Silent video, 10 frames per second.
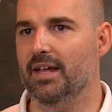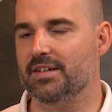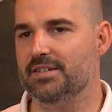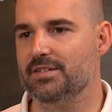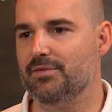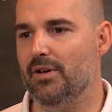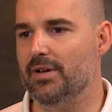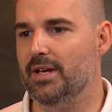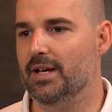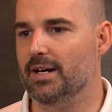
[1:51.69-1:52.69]
Yes, it's a
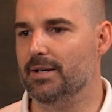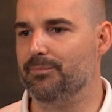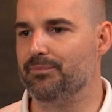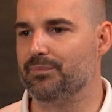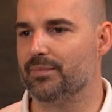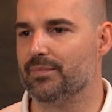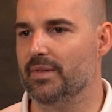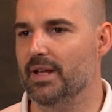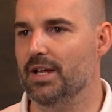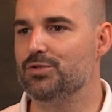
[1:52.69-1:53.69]
very
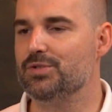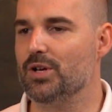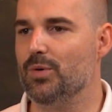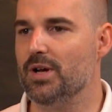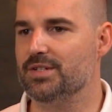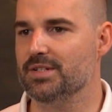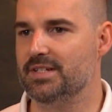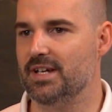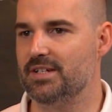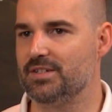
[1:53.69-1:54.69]
interesting question
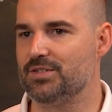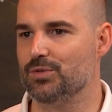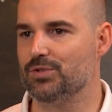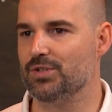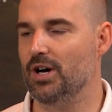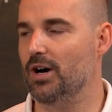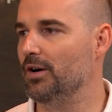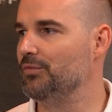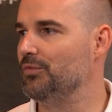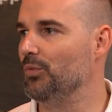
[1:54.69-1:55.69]
that takes us to the
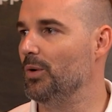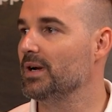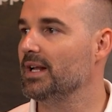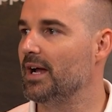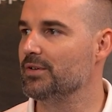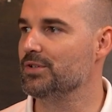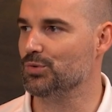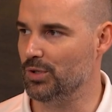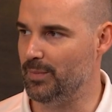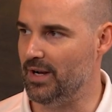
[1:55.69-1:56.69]
heart of what McLaren is
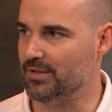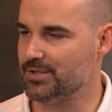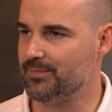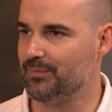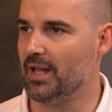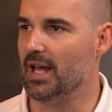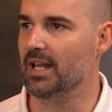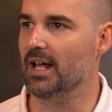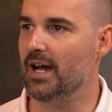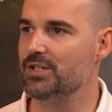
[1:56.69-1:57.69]
all about.
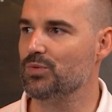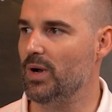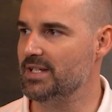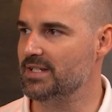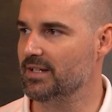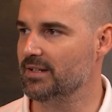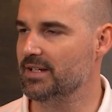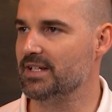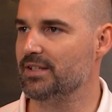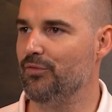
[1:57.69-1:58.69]
Lightweighting
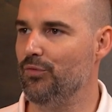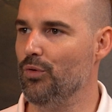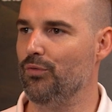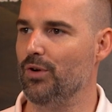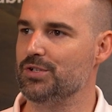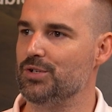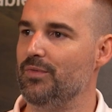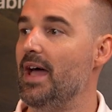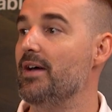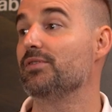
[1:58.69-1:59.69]
is at the forefront
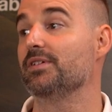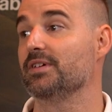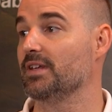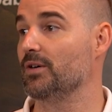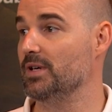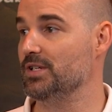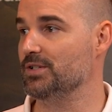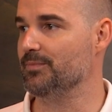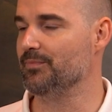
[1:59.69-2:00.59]
of everything that we do.